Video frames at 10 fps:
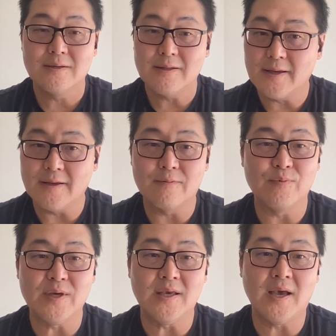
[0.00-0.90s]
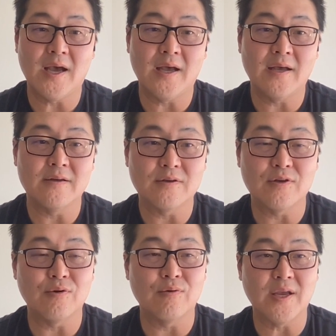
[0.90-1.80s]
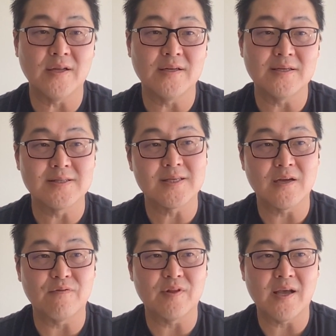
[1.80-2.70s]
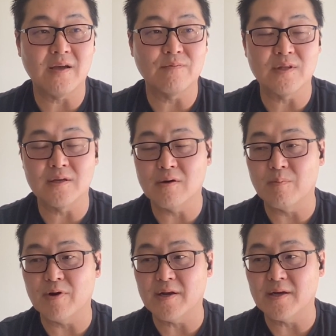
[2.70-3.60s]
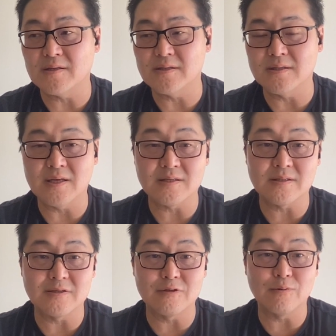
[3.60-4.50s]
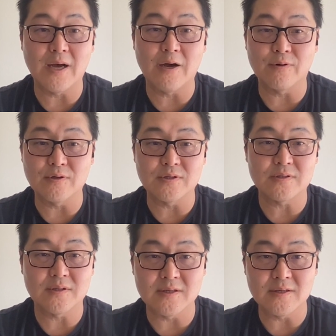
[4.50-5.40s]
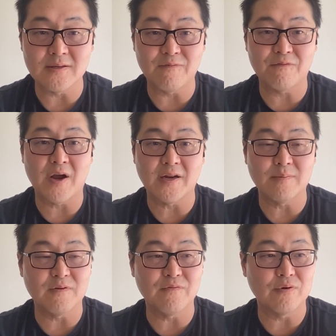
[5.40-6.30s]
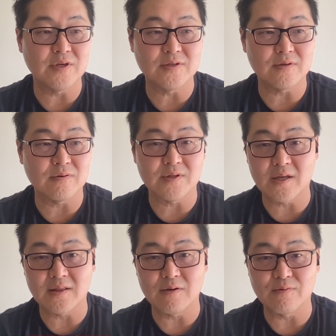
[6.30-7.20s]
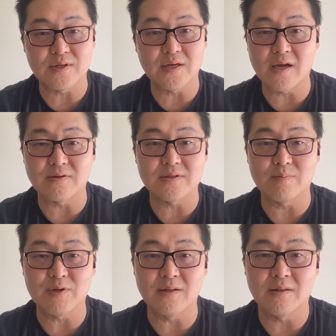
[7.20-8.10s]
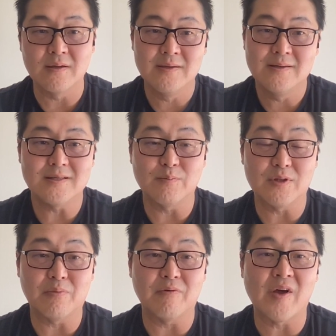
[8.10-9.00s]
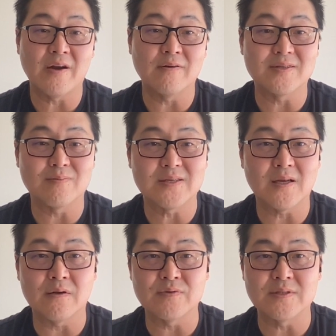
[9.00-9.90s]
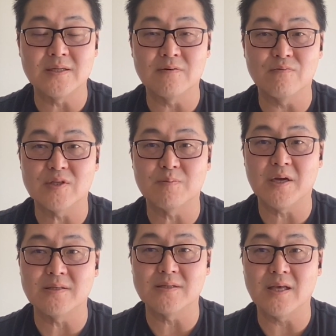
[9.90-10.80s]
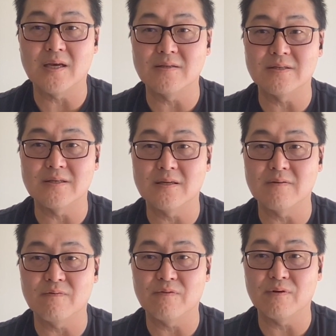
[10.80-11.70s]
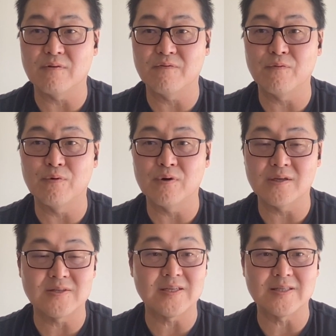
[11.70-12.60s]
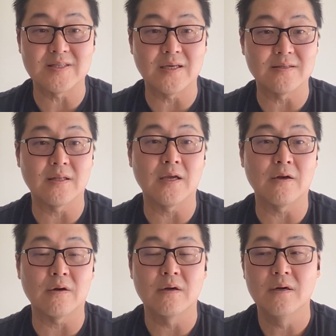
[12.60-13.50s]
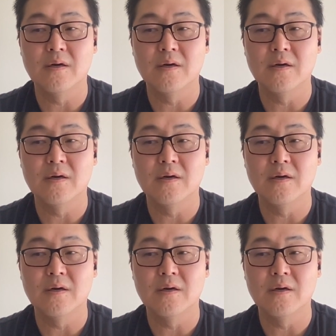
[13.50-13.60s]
Like, we had a curated insight for that within our product in less than 2 hours, the Friday before Easter, when that thing was announced. I mean, some of the providers themselves didn't respond to that incident for 4 to 6 days later.